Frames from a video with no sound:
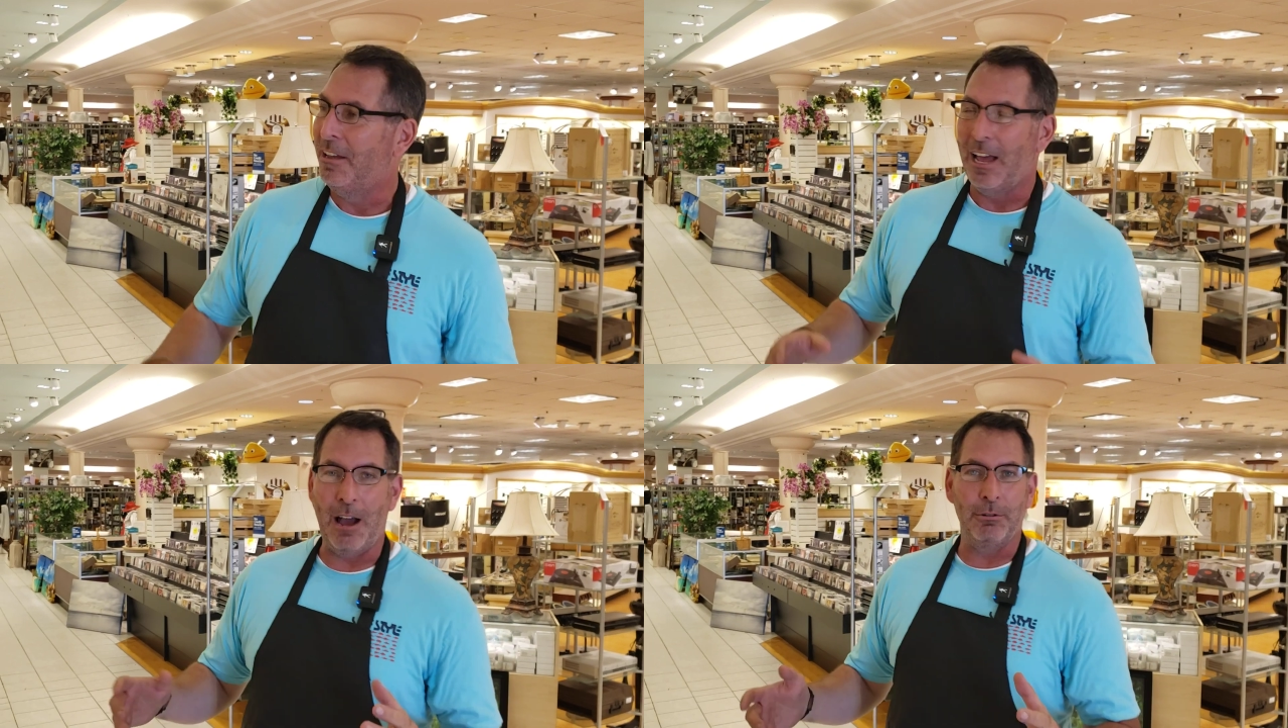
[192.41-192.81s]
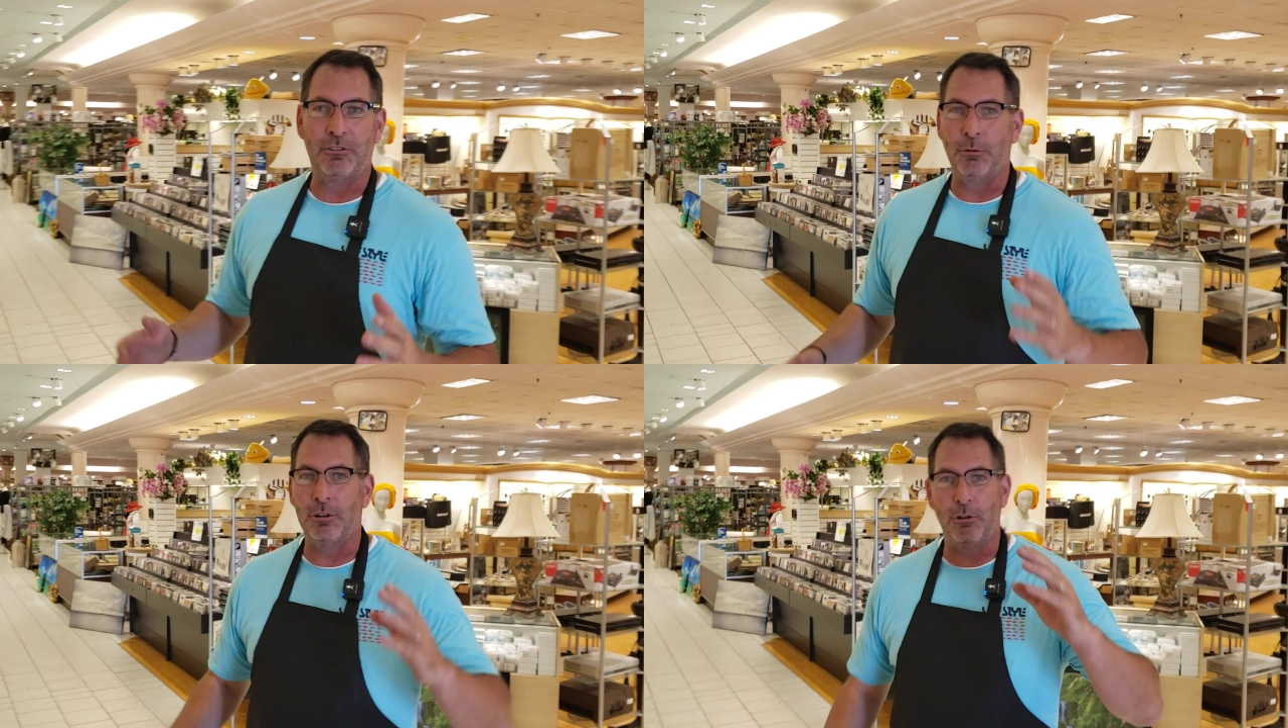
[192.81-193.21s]
I was
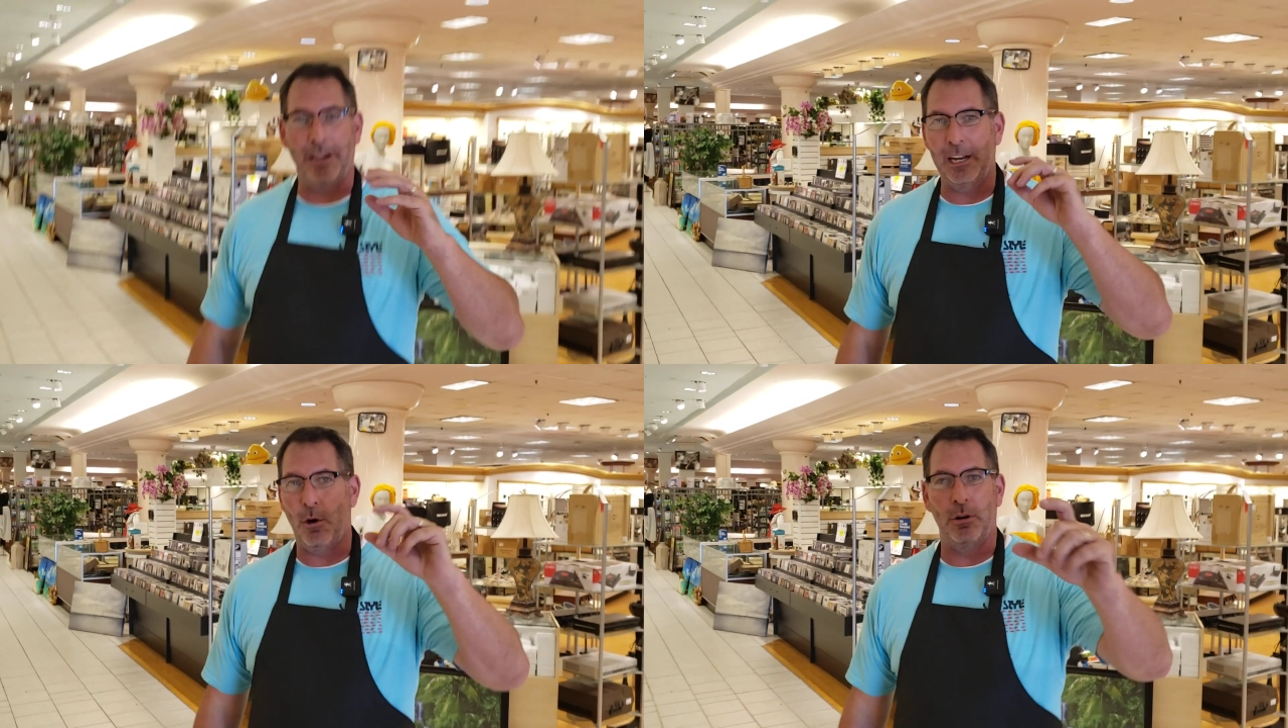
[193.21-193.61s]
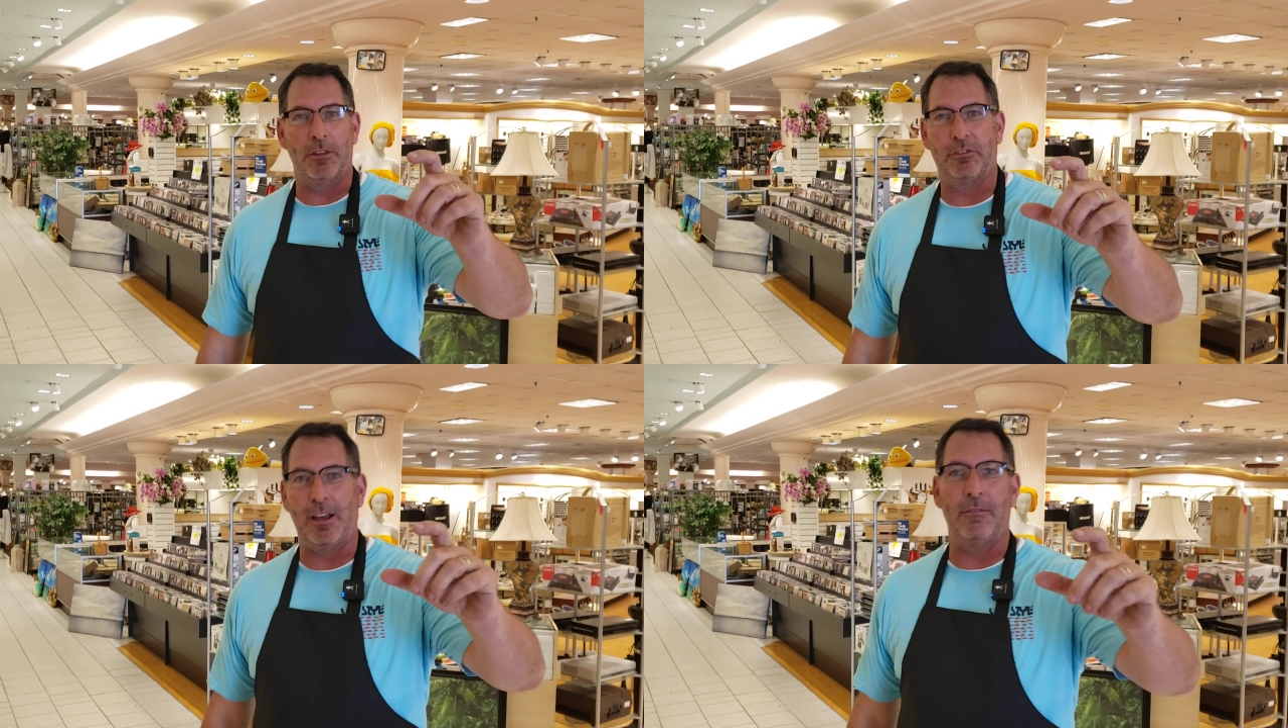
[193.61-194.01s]
doing great, going to the
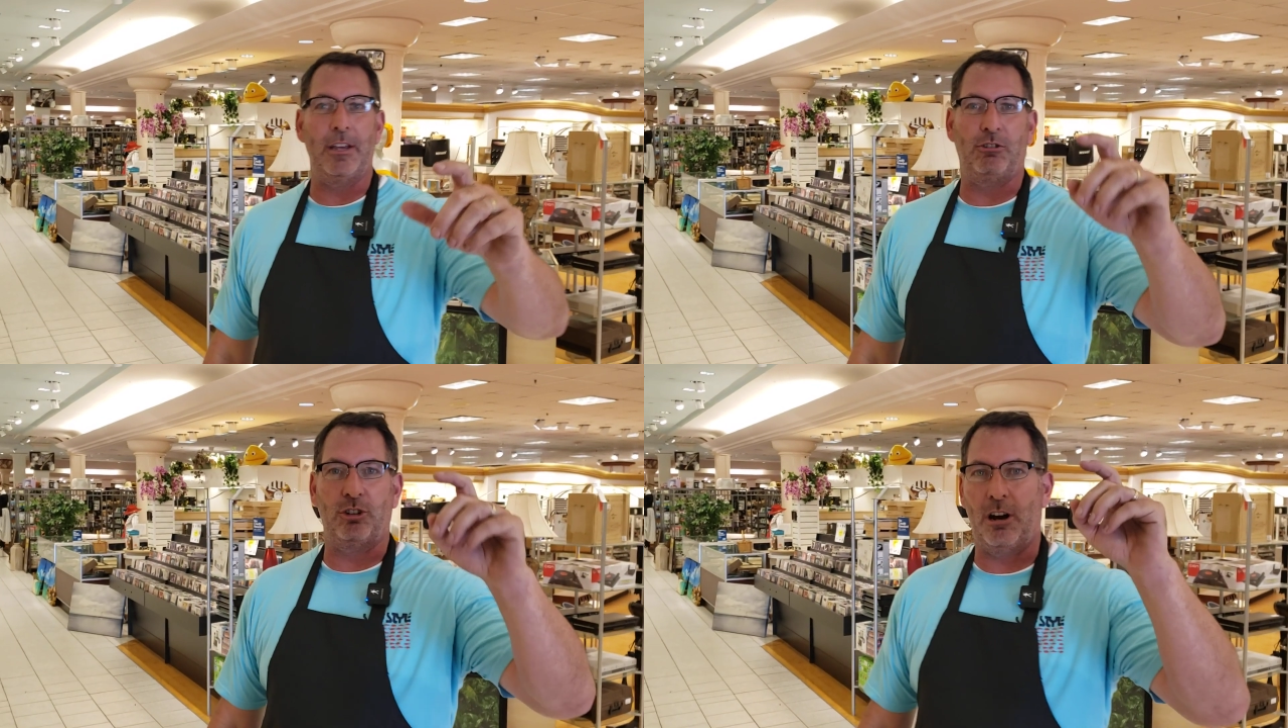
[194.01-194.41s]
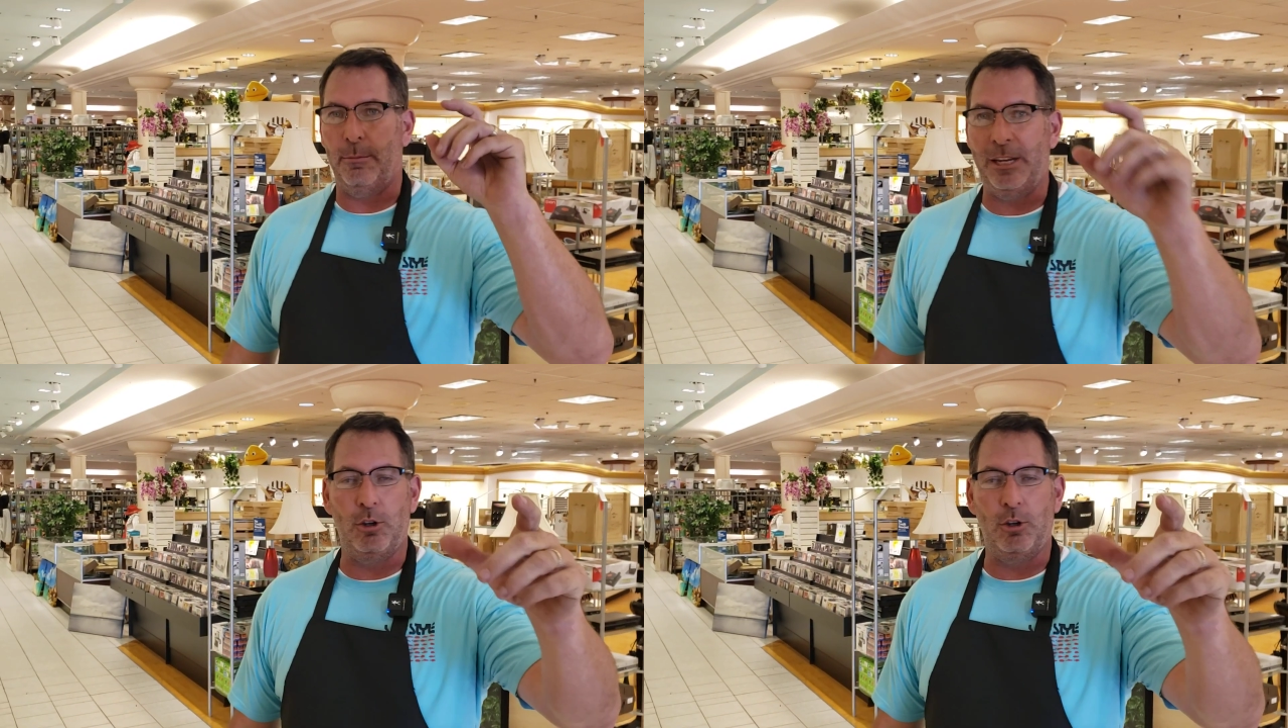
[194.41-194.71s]
Salvation Army,